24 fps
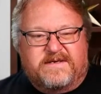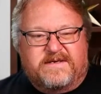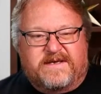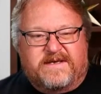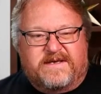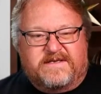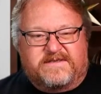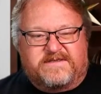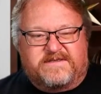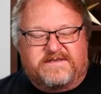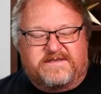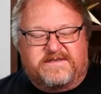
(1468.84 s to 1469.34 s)

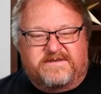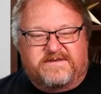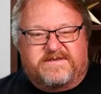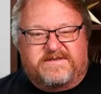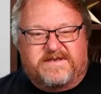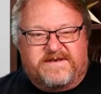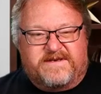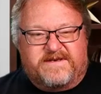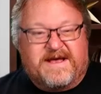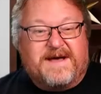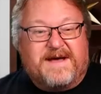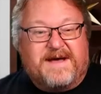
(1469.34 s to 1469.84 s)
to
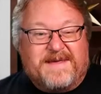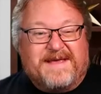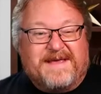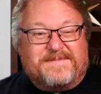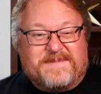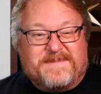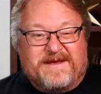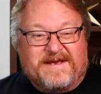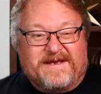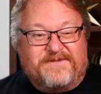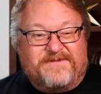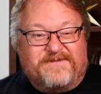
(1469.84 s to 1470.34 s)
not make
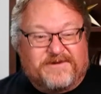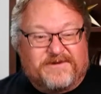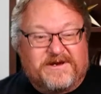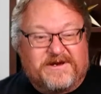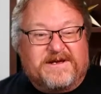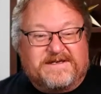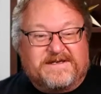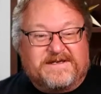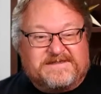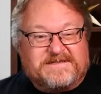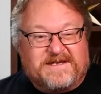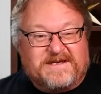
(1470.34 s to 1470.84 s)
money for
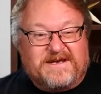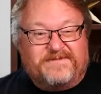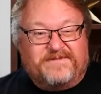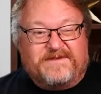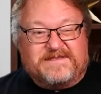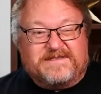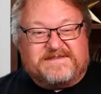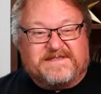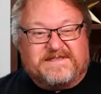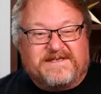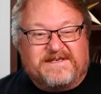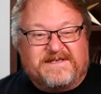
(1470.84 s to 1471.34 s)
us.
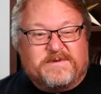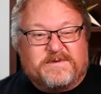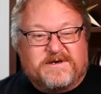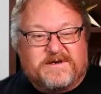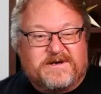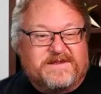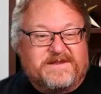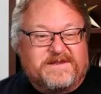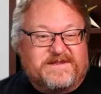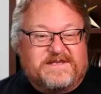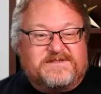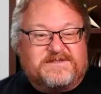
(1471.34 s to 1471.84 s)
Obviously we're
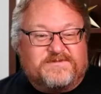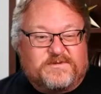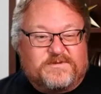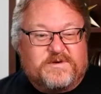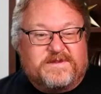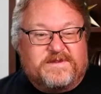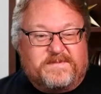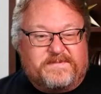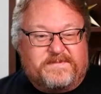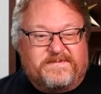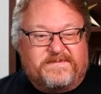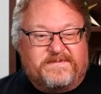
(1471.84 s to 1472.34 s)
in this for
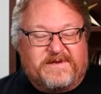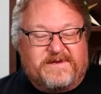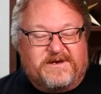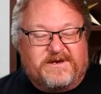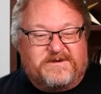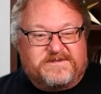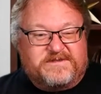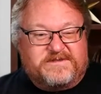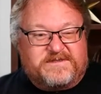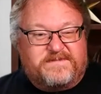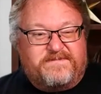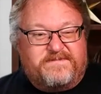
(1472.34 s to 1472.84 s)
them, you know,
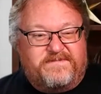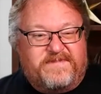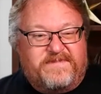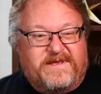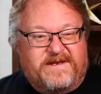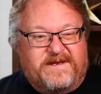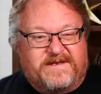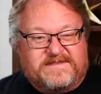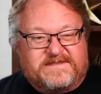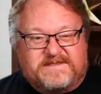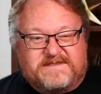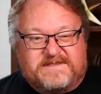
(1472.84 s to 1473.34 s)

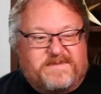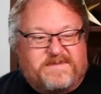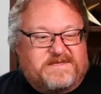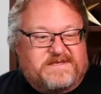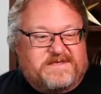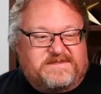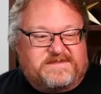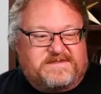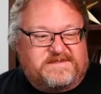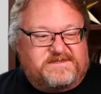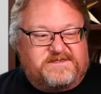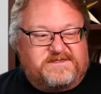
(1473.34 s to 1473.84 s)
it's a
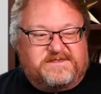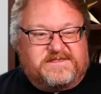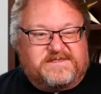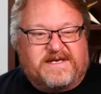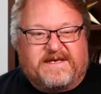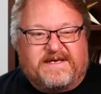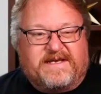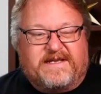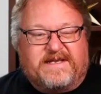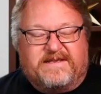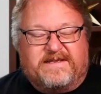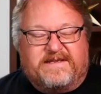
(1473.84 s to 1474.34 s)
business just
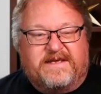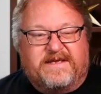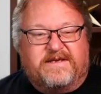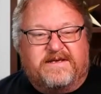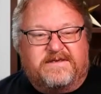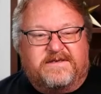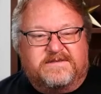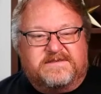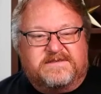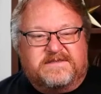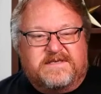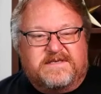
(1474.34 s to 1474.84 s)
like anything
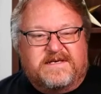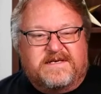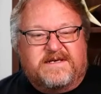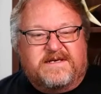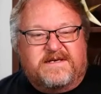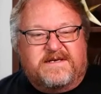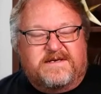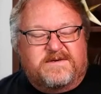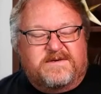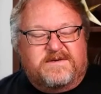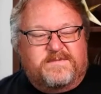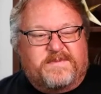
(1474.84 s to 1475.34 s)
else.
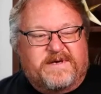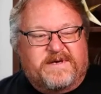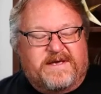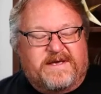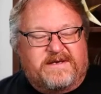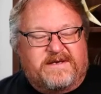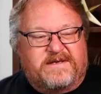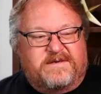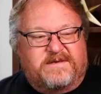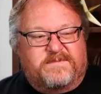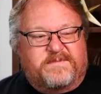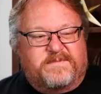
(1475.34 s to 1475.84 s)

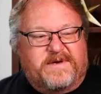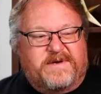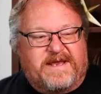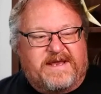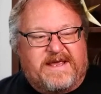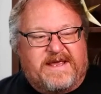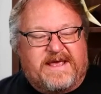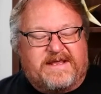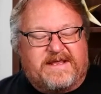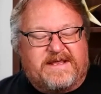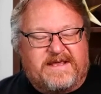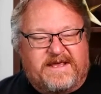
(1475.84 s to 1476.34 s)
But
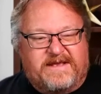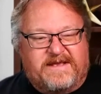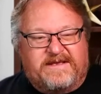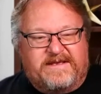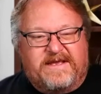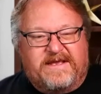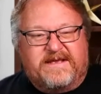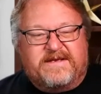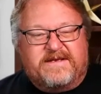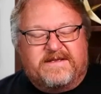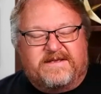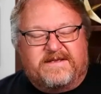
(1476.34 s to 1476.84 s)
at the
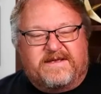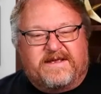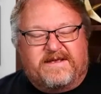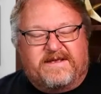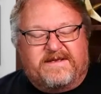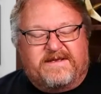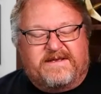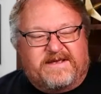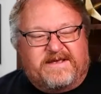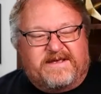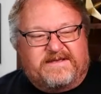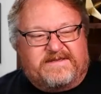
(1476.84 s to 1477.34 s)
end of
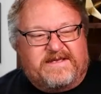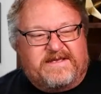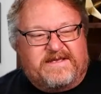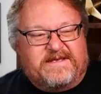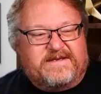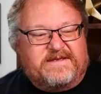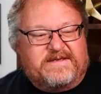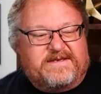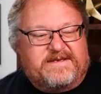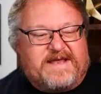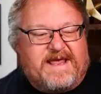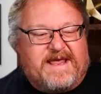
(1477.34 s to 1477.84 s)

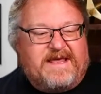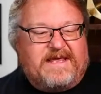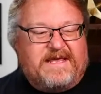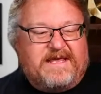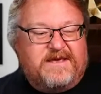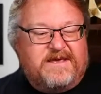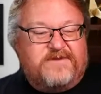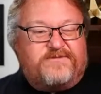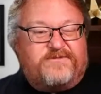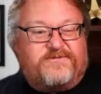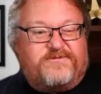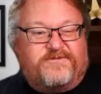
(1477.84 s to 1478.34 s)
the day,
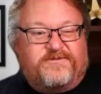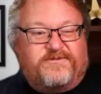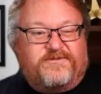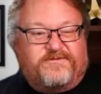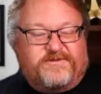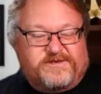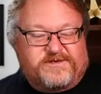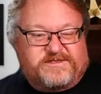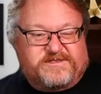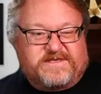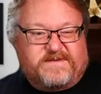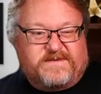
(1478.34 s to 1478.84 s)
if
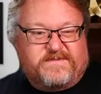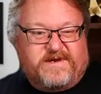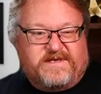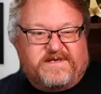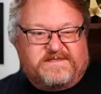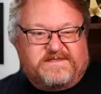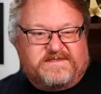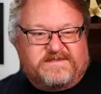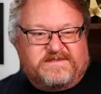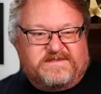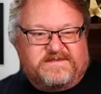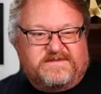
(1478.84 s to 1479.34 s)
for some
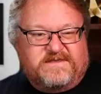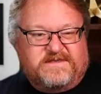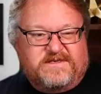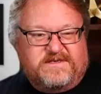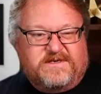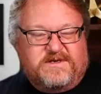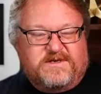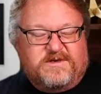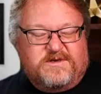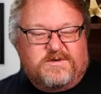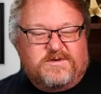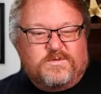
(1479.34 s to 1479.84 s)
reason
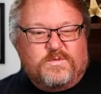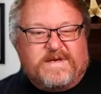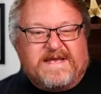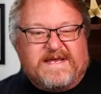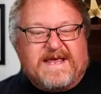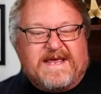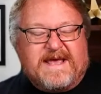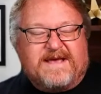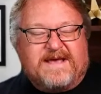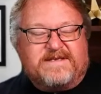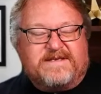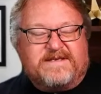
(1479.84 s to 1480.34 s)
we
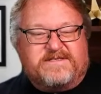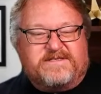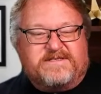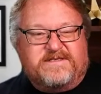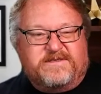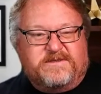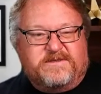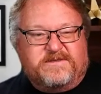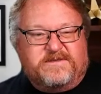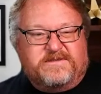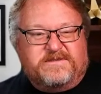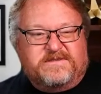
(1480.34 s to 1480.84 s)
had
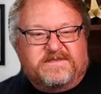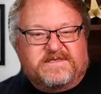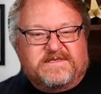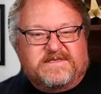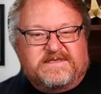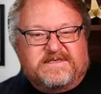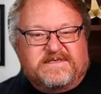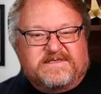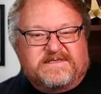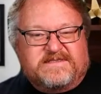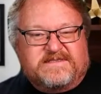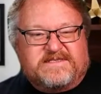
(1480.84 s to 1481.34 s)
to
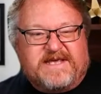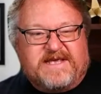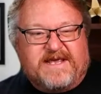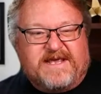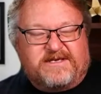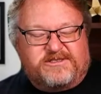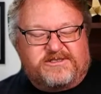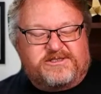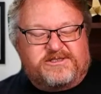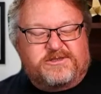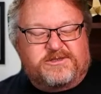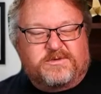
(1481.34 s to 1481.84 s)
take
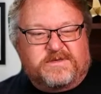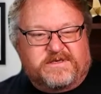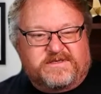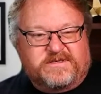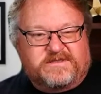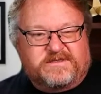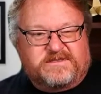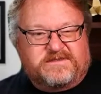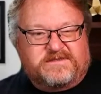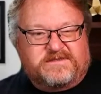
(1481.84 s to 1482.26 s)
shorts